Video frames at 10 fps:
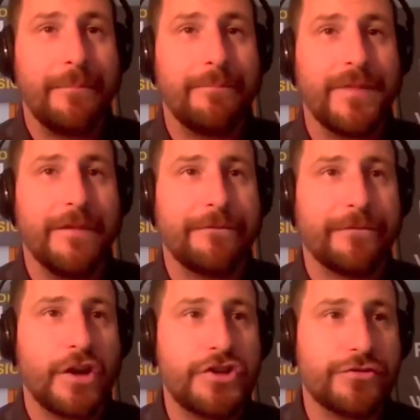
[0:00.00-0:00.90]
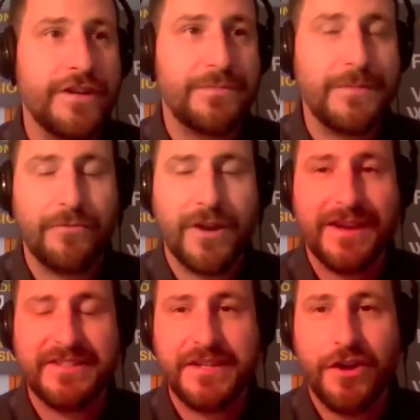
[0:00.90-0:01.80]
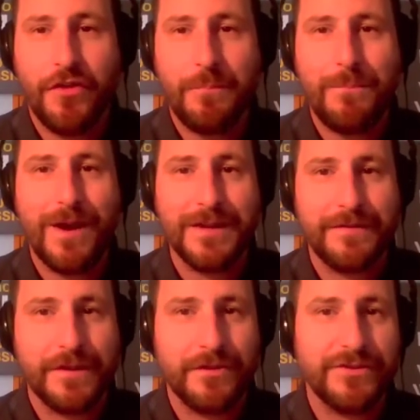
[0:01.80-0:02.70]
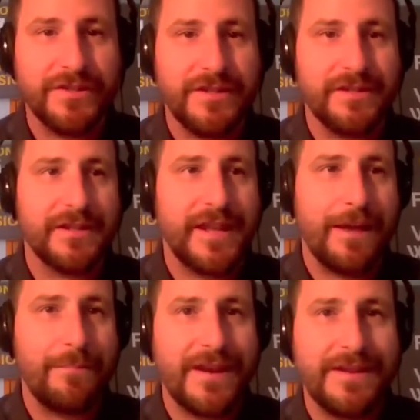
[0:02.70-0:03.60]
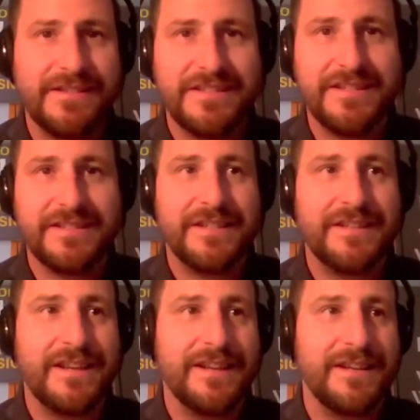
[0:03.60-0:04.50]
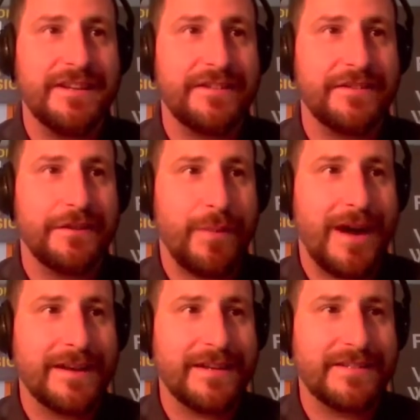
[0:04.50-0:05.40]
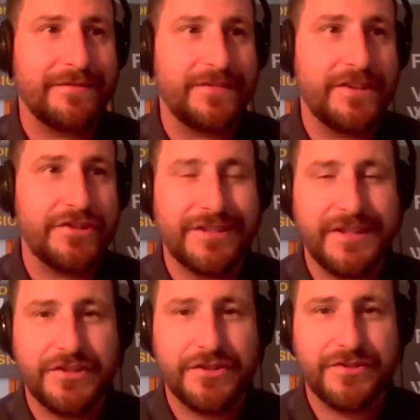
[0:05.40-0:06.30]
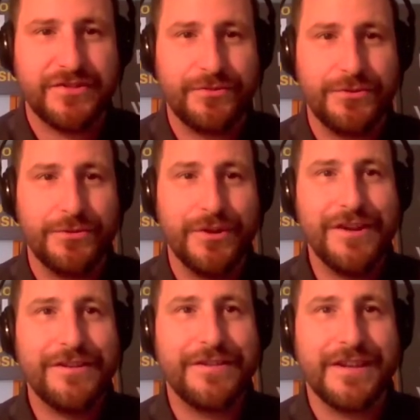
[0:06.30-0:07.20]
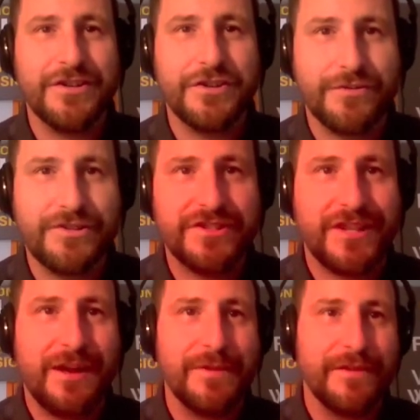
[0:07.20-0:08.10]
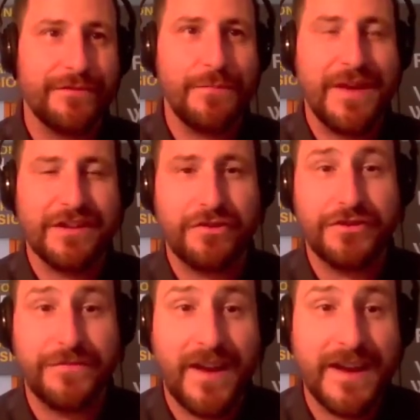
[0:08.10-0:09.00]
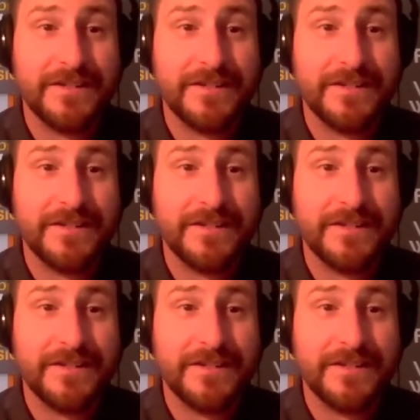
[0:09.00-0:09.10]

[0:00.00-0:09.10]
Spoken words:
It frustrates me when I see all the money that goes into the campaign season and into the pockets of legislatures through the insurance lobby, through the medical device